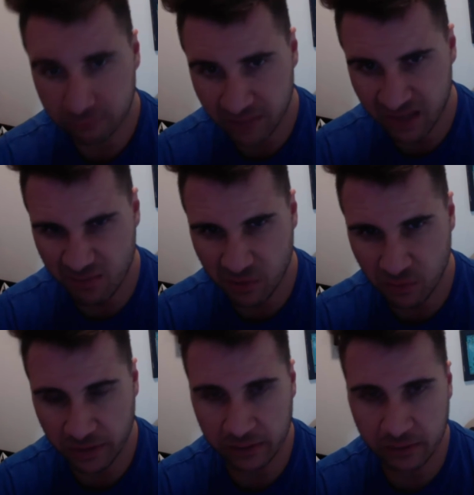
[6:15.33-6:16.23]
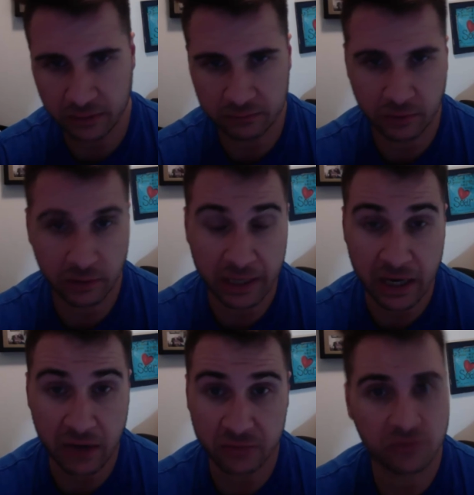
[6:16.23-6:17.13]
in between the
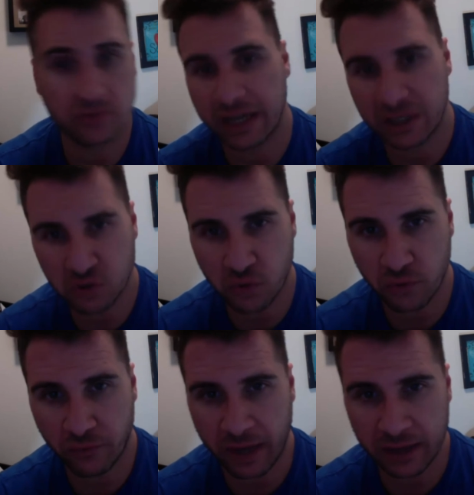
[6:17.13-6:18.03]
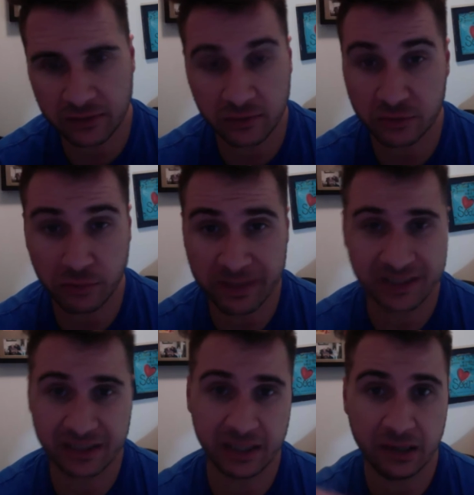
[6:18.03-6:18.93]
layers, or extravascular, so
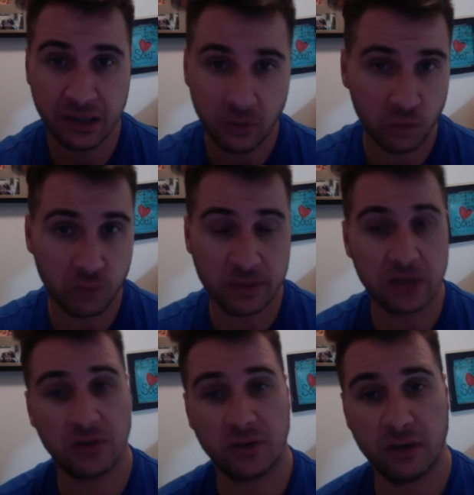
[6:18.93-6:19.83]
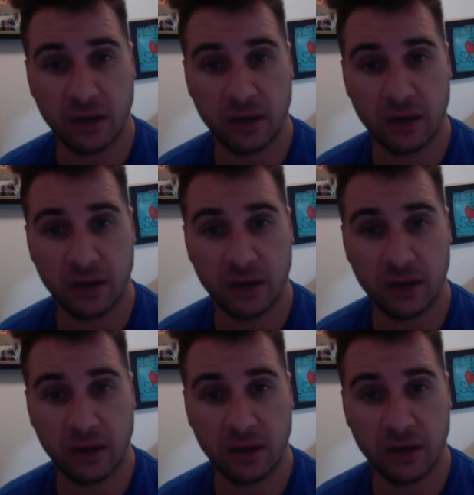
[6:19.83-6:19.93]
basically wouldn't be